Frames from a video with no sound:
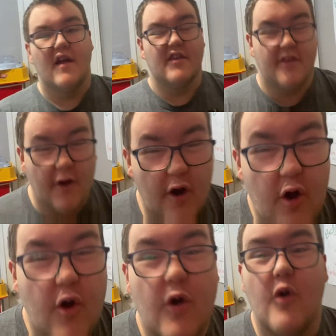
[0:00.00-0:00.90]

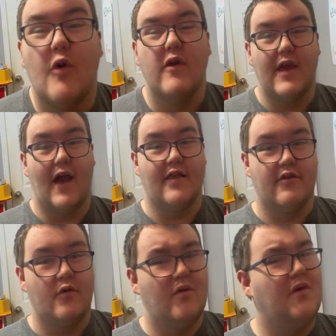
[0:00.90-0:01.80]
So, yeah,
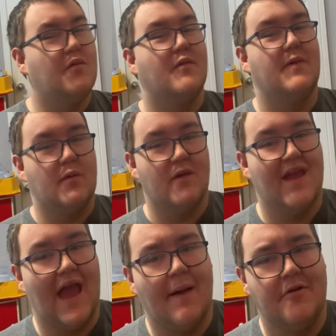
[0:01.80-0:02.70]
so we will be
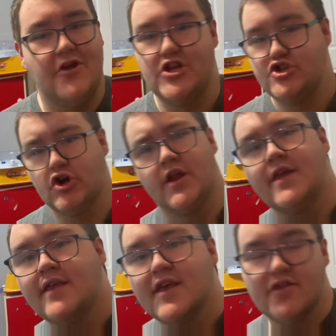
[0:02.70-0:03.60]
recapping
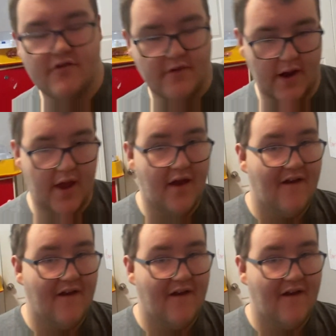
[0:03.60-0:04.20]
Johnny's history